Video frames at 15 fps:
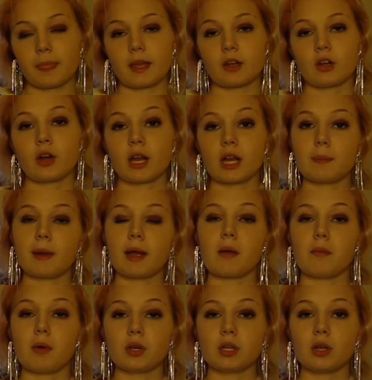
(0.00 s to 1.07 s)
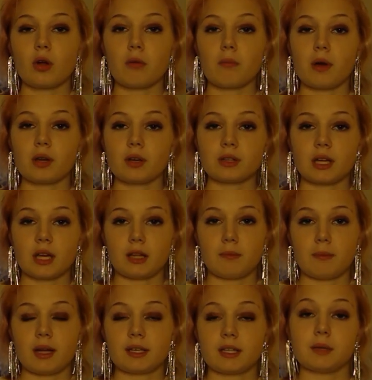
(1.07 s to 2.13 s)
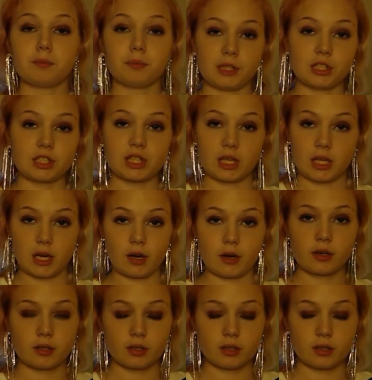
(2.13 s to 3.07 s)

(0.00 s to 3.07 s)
created by ammonia or monothalamide can bleach the hair.